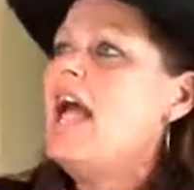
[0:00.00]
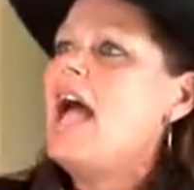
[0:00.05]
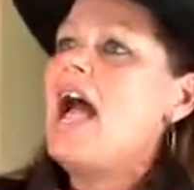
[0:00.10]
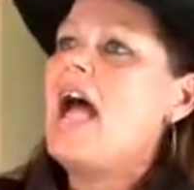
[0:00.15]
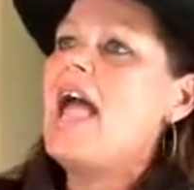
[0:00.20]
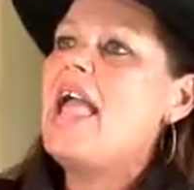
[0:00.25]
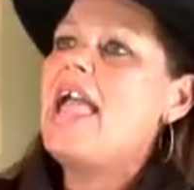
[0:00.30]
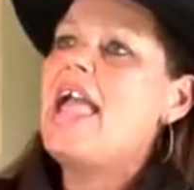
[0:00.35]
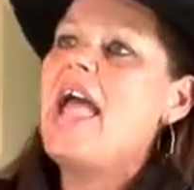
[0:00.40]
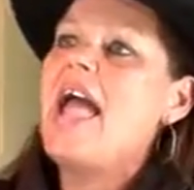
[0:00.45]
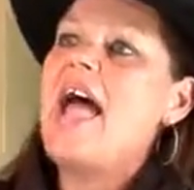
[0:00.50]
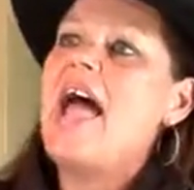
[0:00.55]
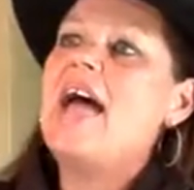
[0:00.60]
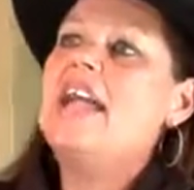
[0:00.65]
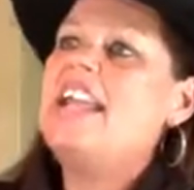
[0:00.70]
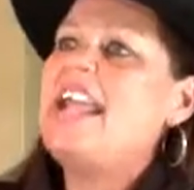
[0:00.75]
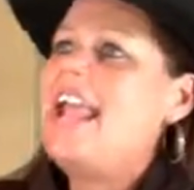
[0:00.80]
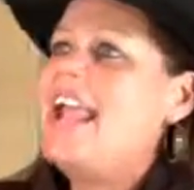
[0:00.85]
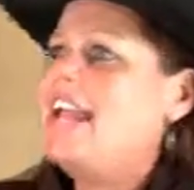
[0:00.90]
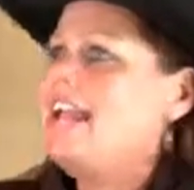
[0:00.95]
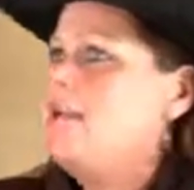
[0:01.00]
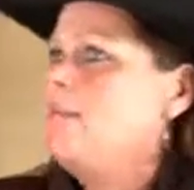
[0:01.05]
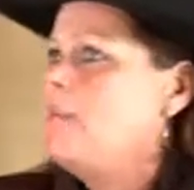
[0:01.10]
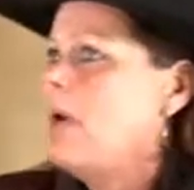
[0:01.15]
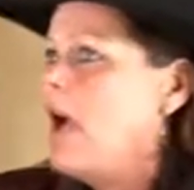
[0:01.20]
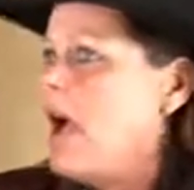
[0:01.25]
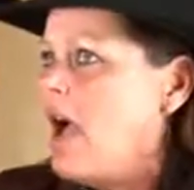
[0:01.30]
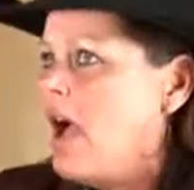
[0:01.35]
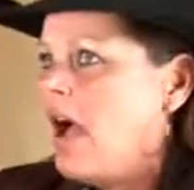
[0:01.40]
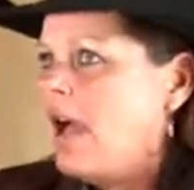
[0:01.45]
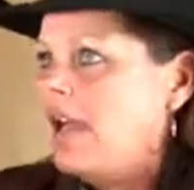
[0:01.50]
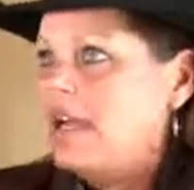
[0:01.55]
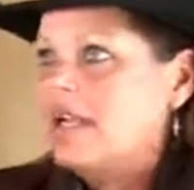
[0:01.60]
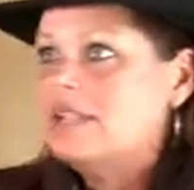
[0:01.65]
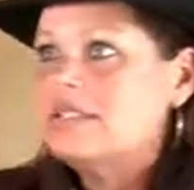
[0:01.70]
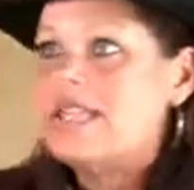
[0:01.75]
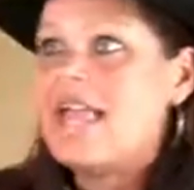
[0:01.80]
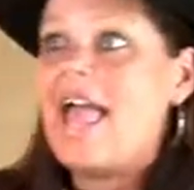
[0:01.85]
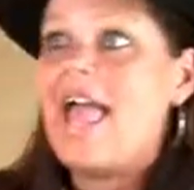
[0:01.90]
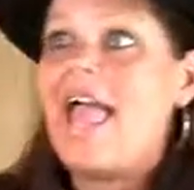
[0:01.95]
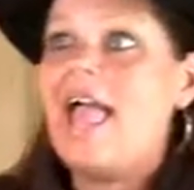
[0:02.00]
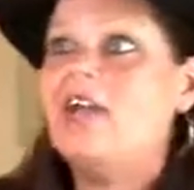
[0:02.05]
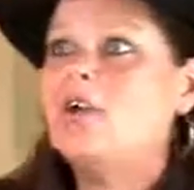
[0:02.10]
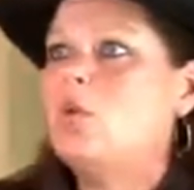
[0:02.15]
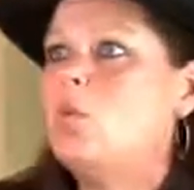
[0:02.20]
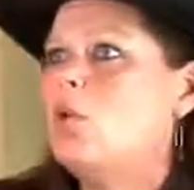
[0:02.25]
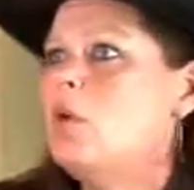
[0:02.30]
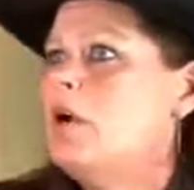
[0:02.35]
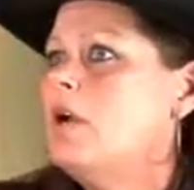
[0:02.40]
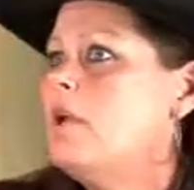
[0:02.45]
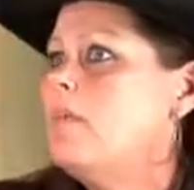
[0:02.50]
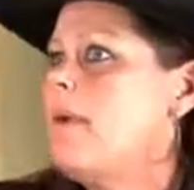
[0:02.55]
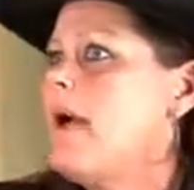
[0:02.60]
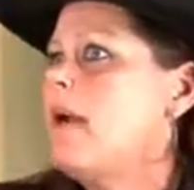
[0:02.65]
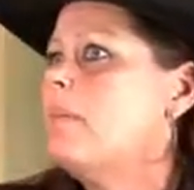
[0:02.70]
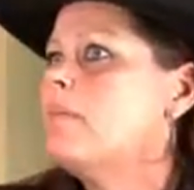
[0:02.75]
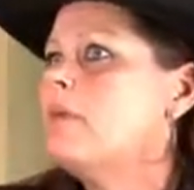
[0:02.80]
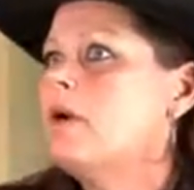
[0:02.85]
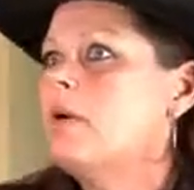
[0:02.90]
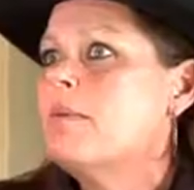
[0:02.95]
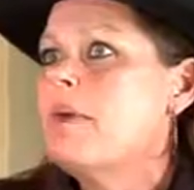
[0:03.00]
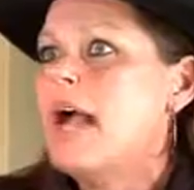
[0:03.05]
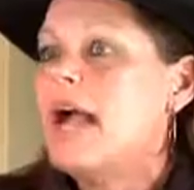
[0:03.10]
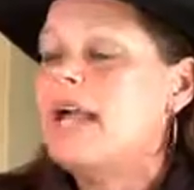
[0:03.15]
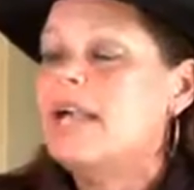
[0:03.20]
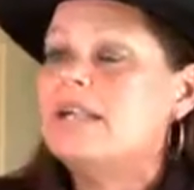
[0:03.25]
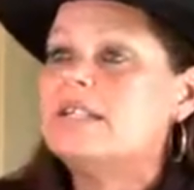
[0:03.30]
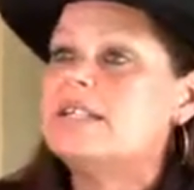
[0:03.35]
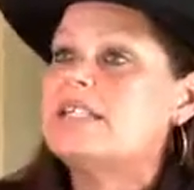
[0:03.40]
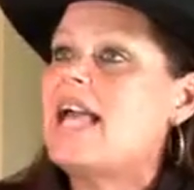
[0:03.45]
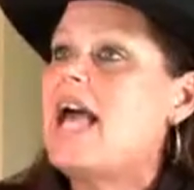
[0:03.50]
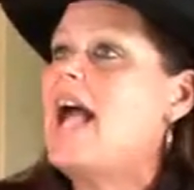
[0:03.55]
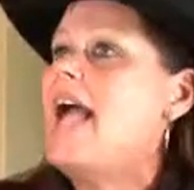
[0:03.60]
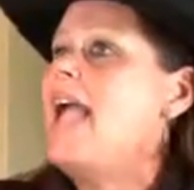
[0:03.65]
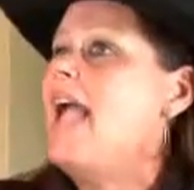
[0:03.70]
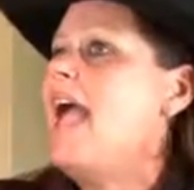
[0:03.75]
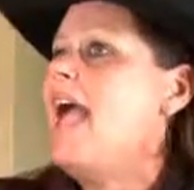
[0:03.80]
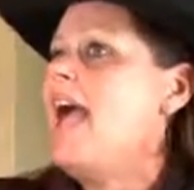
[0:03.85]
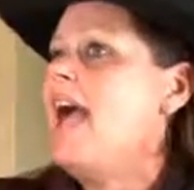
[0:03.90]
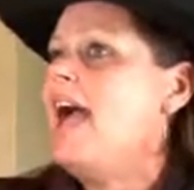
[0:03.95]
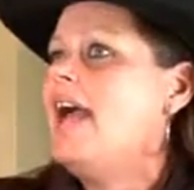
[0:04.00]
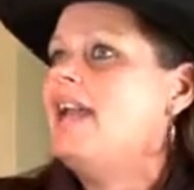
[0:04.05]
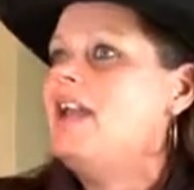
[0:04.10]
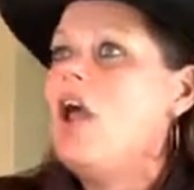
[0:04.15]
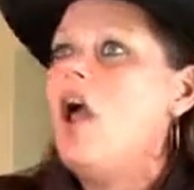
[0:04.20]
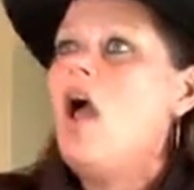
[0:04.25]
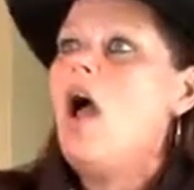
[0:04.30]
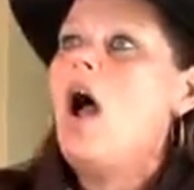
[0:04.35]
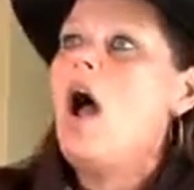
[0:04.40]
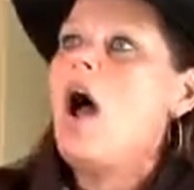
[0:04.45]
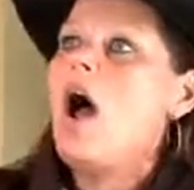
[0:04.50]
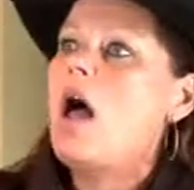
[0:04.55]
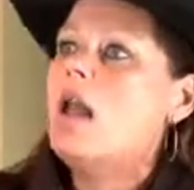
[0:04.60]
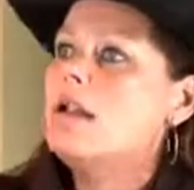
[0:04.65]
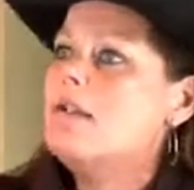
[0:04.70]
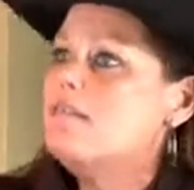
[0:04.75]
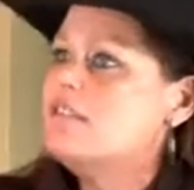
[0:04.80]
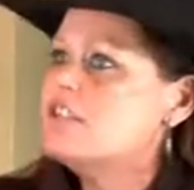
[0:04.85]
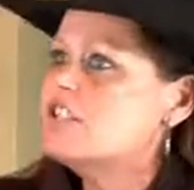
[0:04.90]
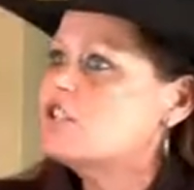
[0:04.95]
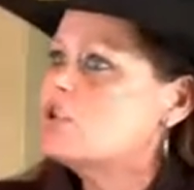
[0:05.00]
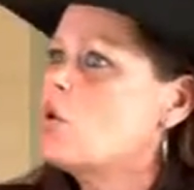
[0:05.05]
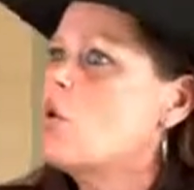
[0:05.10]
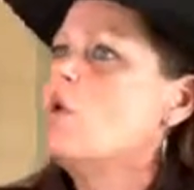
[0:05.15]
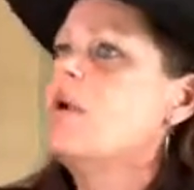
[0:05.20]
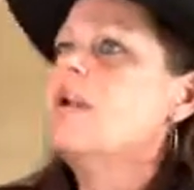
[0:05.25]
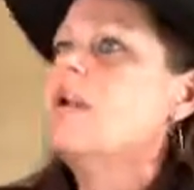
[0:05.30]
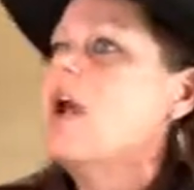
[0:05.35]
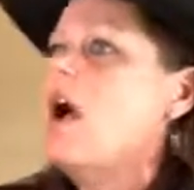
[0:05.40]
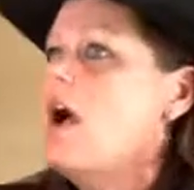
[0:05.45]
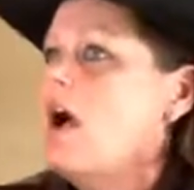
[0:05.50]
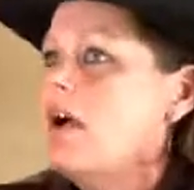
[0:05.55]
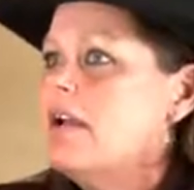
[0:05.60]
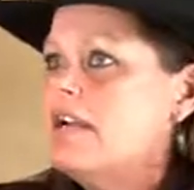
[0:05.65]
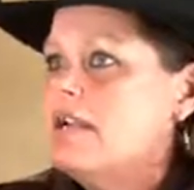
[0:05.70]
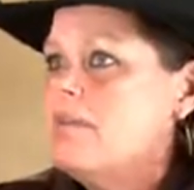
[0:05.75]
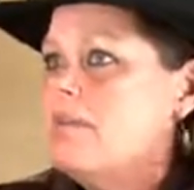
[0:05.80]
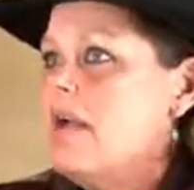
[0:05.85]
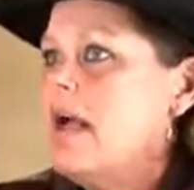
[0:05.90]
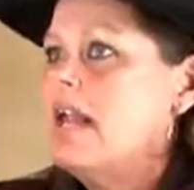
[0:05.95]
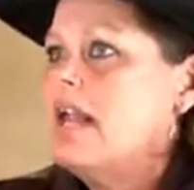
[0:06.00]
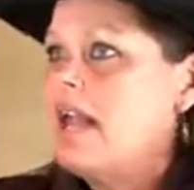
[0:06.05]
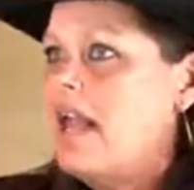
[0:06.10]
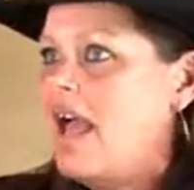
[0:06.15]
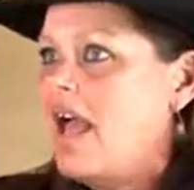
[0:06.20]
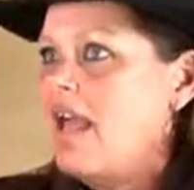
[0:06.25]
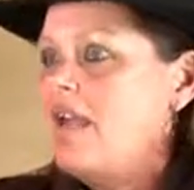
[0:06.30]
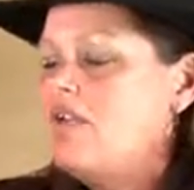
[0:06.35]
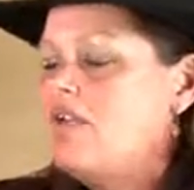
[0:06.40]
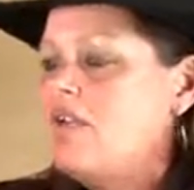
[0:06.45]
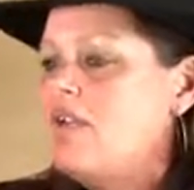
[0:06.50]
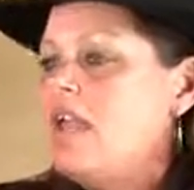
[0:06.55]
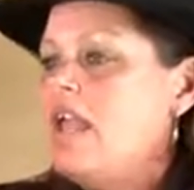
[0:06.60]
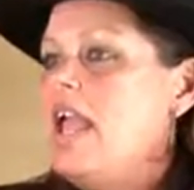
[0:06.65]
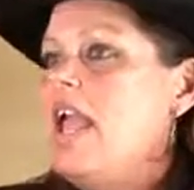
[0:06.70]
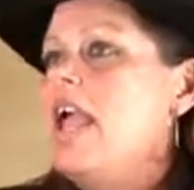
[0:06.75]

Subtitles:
I had antibiotics. I had to worry about probiotics. I had all of this going on in my life.